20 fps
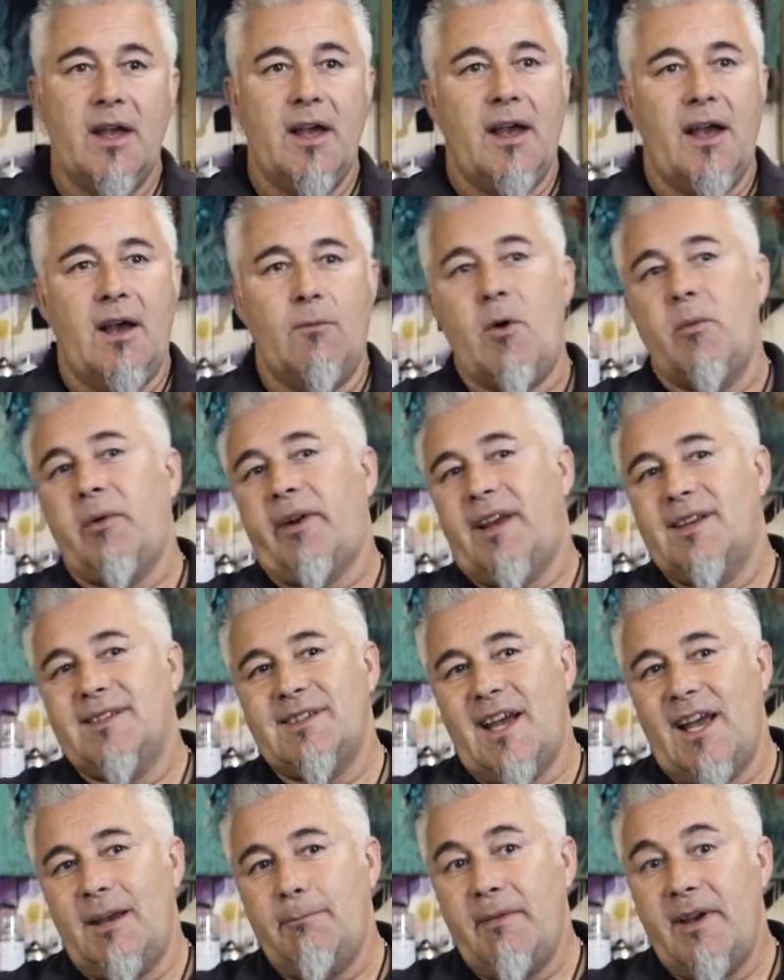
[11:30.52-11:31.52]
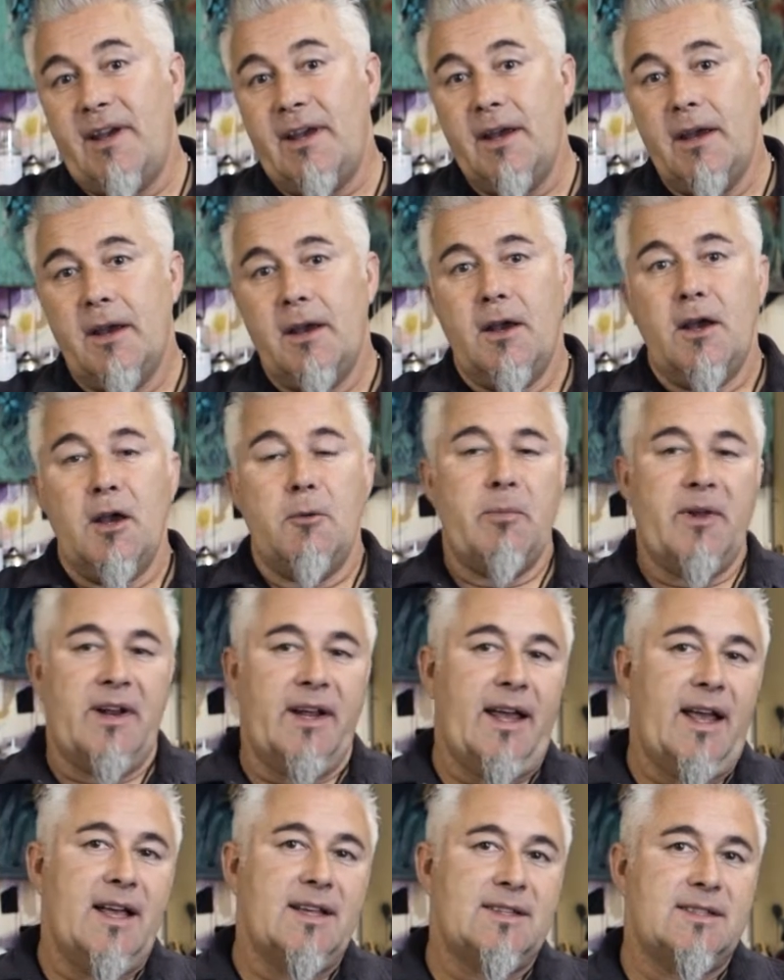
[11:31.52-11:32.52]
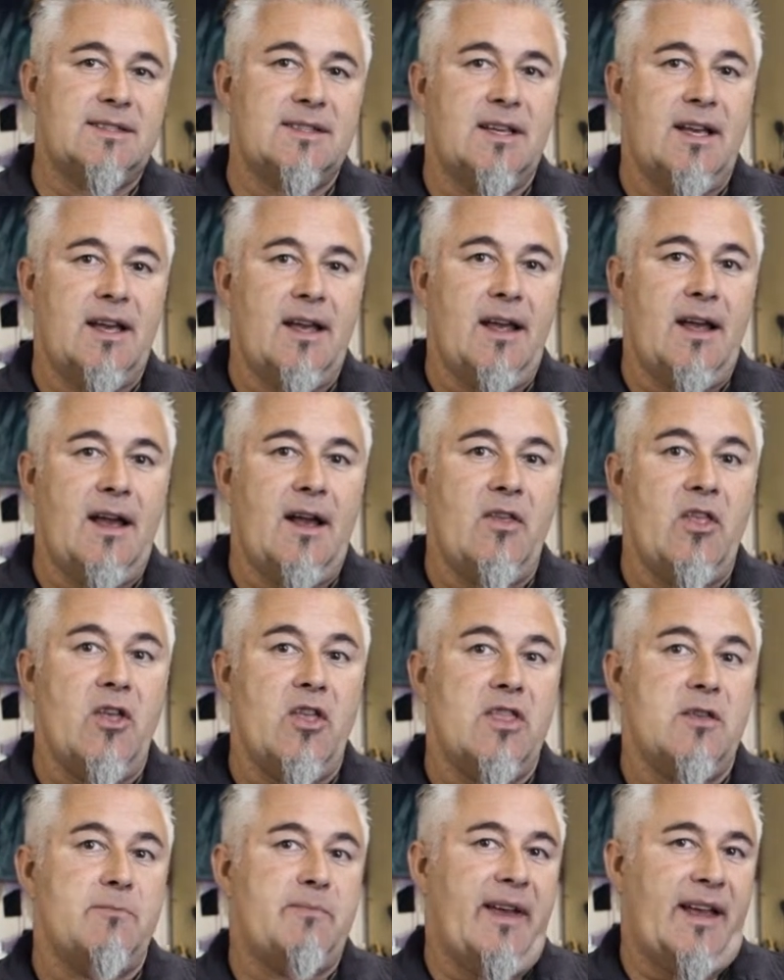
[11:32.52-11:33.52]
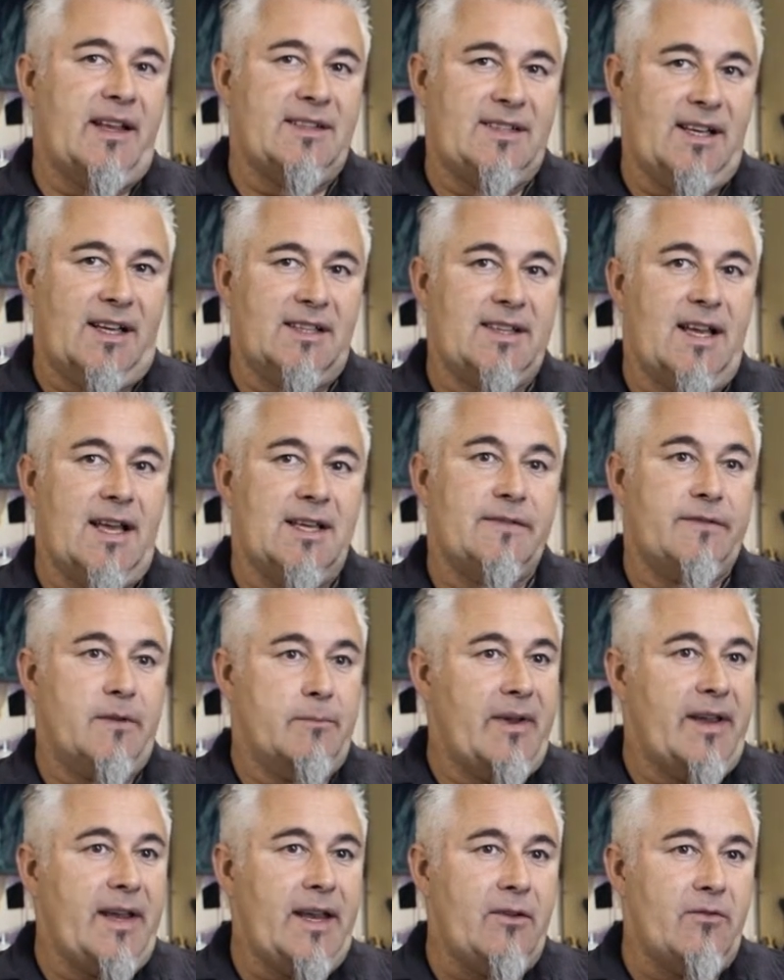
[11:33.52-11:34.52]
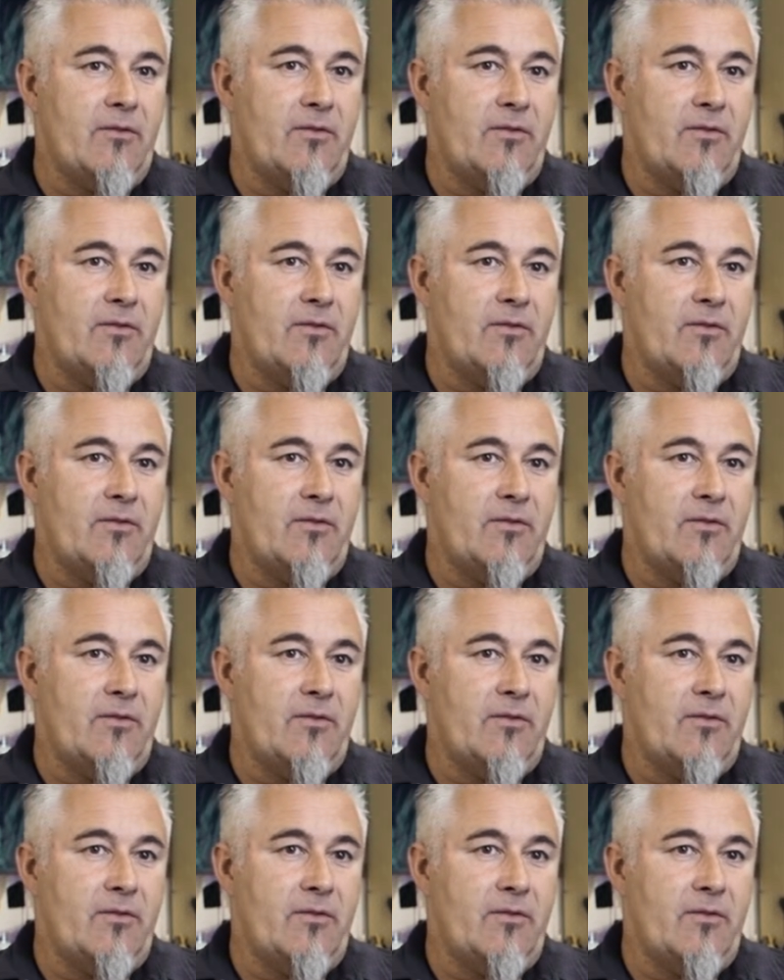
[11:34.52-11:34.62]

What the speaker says: and what would excite me. But I guess the biggest success for me